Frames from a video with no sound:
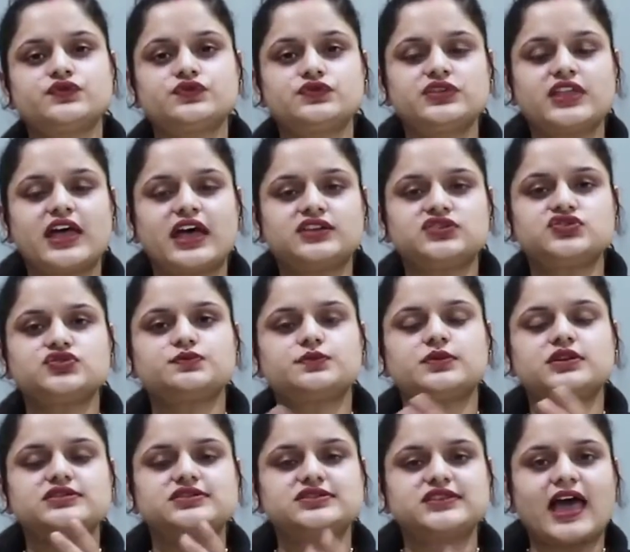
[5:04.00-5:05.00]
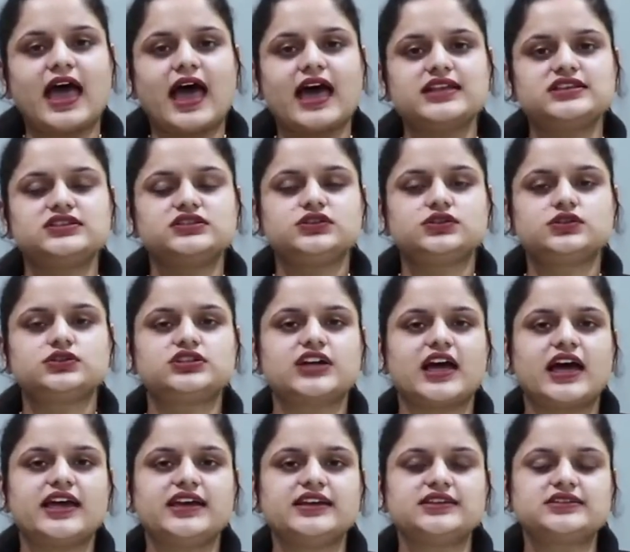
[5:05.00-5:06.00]
food that you must add in your
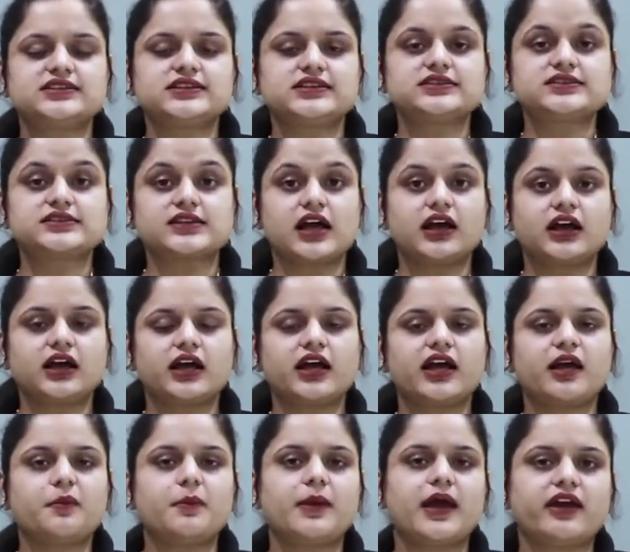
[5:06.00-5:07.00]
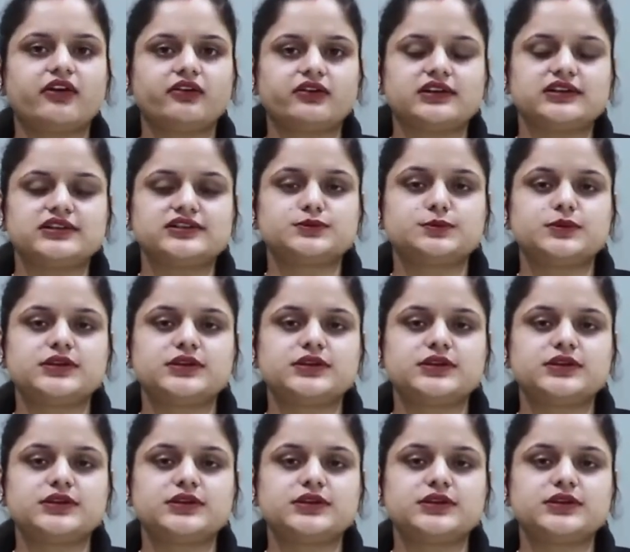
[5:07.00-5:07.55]
diet is acai berries.